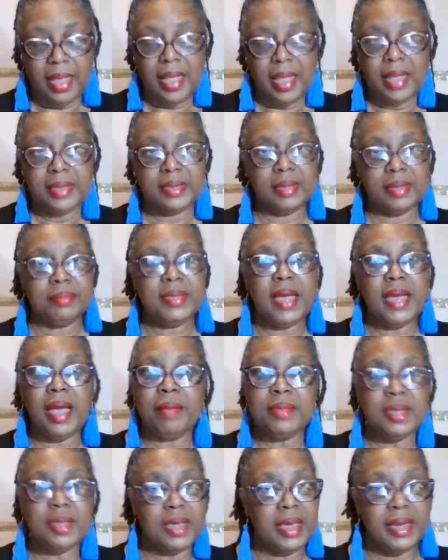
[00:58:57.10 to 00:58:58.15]

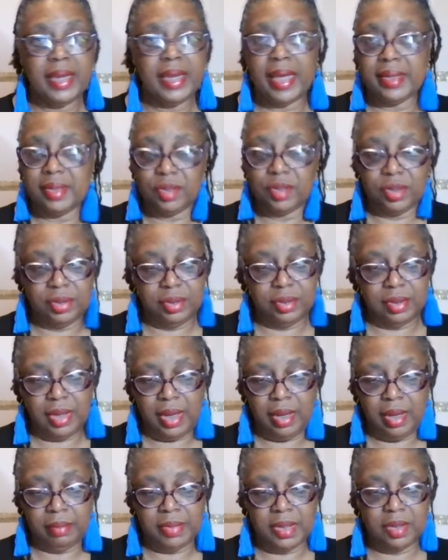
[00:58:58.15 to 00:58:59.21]
sometimes you cannot
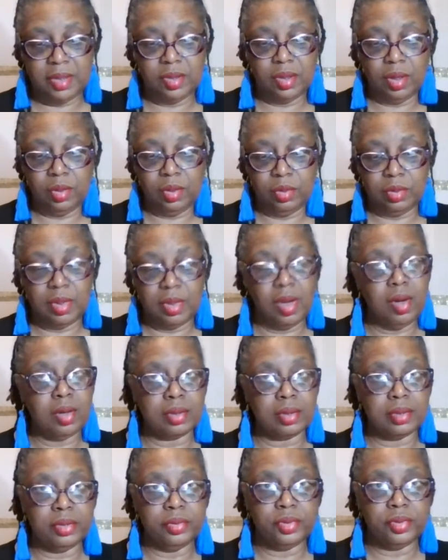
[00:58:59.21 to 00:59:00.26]
teach an old
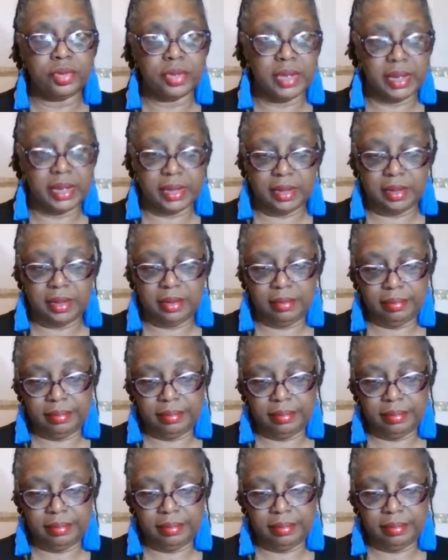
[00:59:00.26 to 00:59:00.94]
dog new tricks.